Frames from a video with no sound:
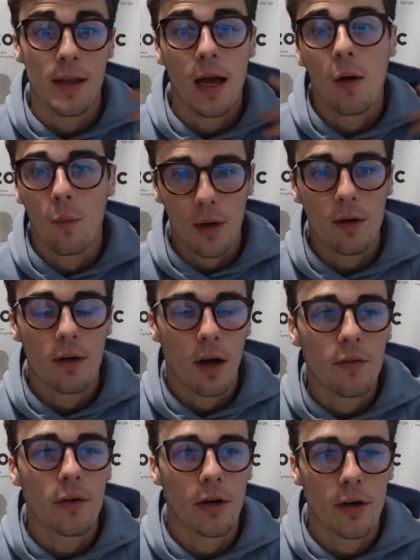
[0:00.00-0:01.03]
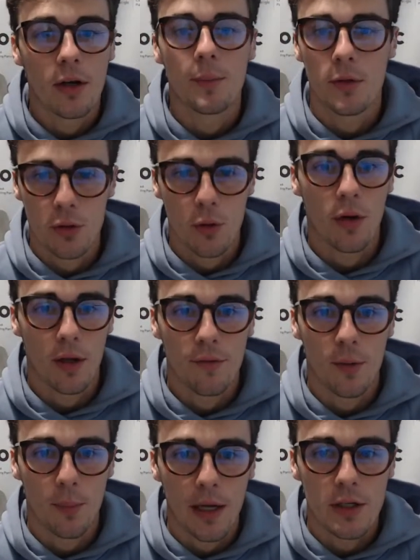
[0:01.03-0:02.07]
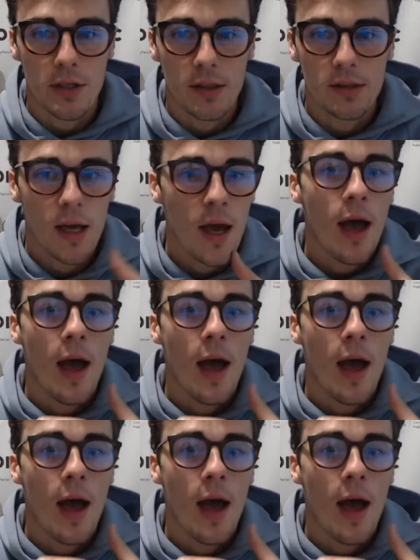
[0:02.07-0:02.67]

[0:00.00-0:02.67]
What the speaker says: and that will cover a good majority of your pages.